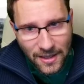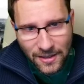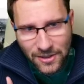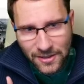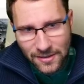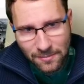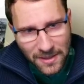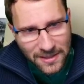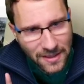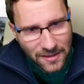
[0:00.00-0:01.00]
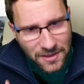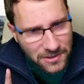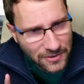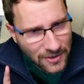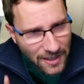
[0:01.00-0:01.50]
just missing the
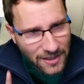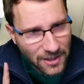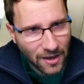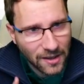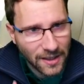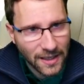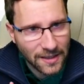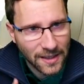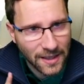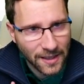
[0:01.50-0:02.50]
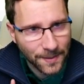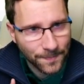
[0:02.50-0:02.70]
red color in there.